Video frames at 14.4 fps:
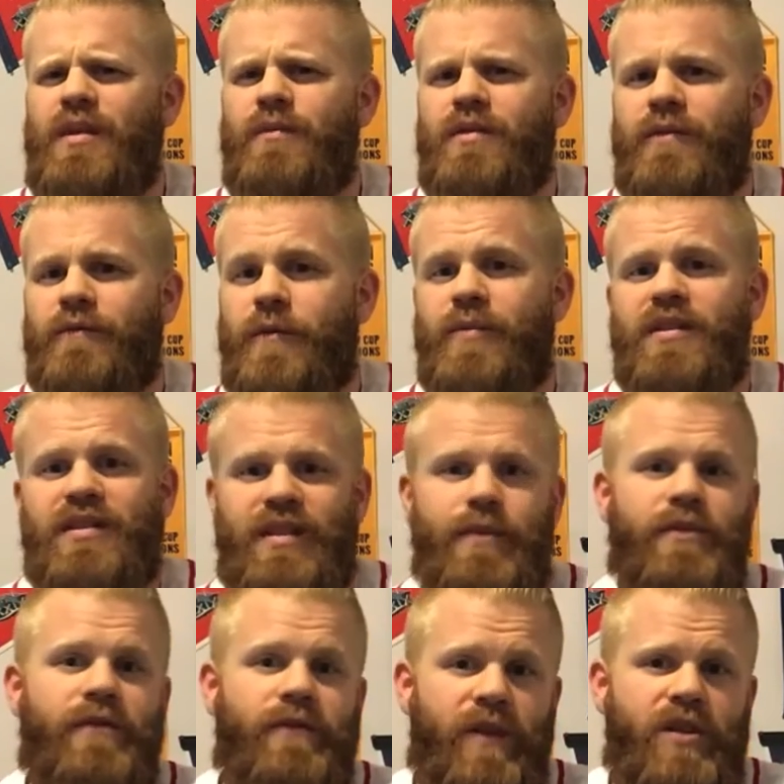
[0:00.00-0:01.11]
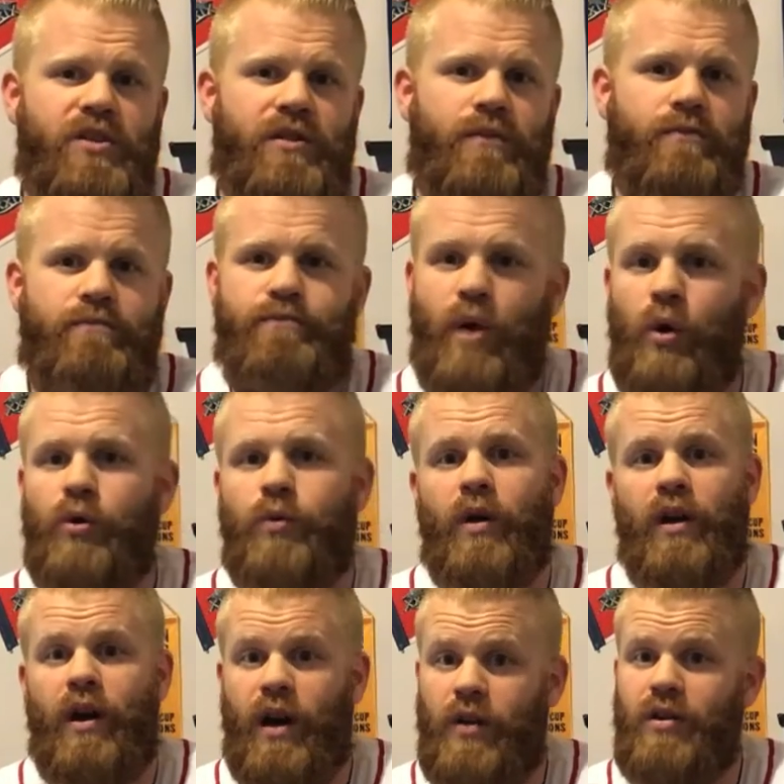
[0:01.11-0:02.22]
from the same division both won
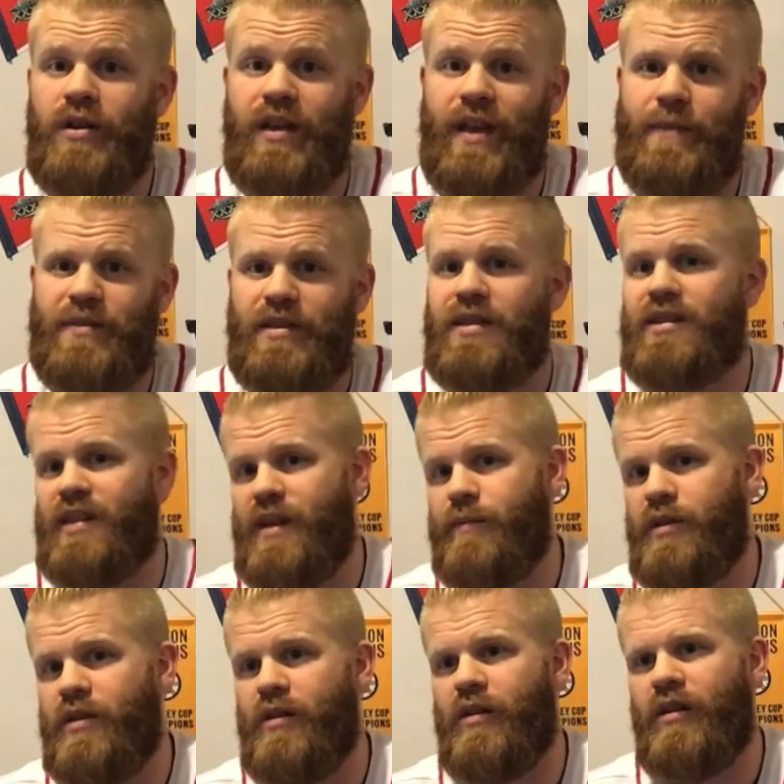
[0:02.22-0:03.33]
100 games in the same year.